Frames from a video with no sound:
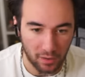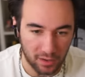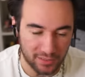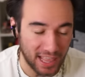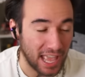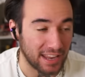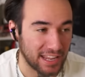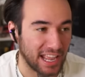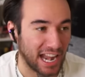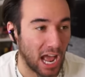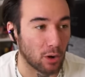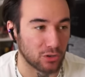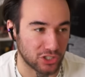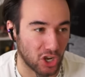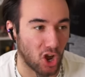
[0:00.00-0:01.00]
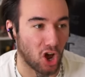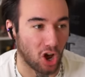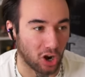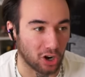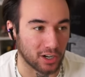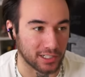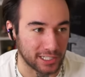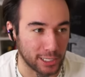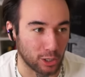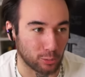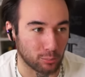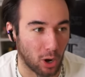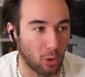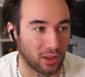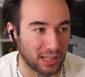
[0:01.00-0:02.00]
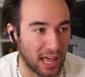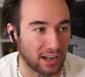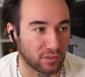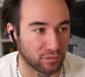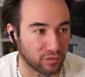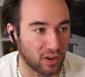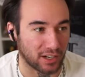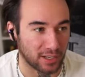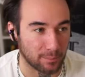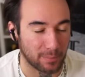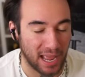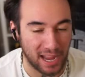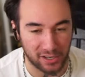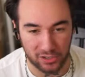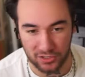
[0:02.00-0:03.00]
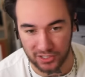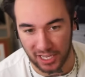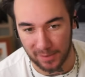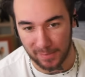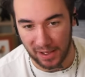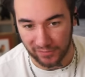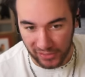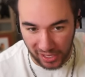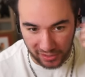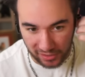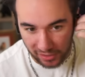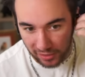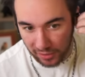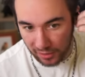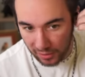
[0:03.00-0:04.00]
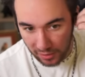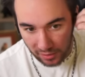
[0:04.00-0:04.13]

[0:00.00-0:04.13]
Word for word: That yeah, that was a hard year, bro. A lot of fucking bangers came out that year.